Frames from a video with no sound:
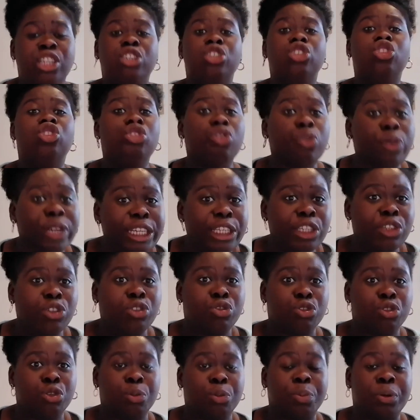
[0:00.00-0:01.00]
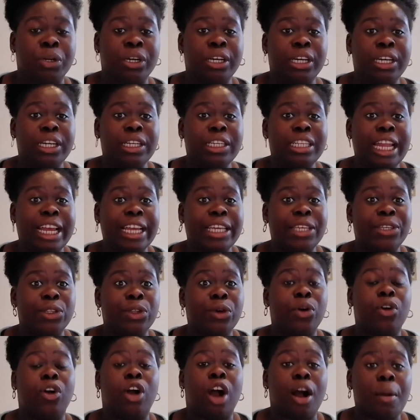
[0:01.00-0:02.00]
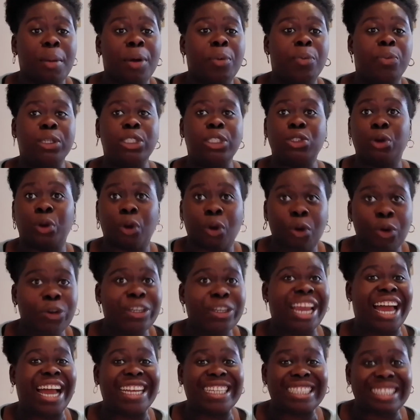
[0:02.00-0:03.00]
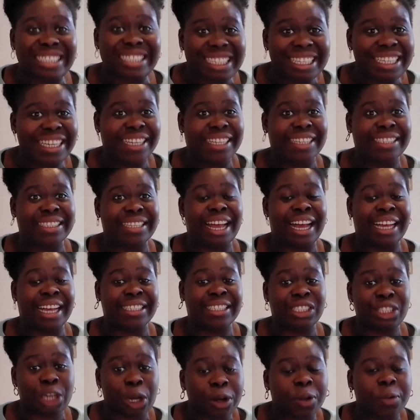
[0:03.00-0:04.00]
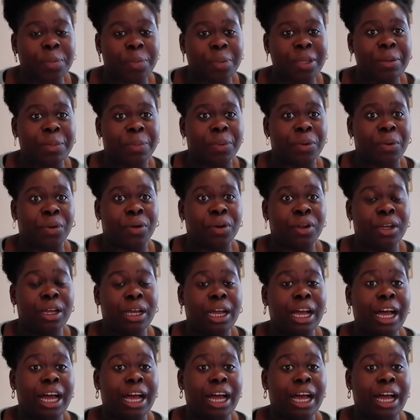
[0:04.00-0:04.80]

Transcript: Join group, like, come up with your own ideas as young people.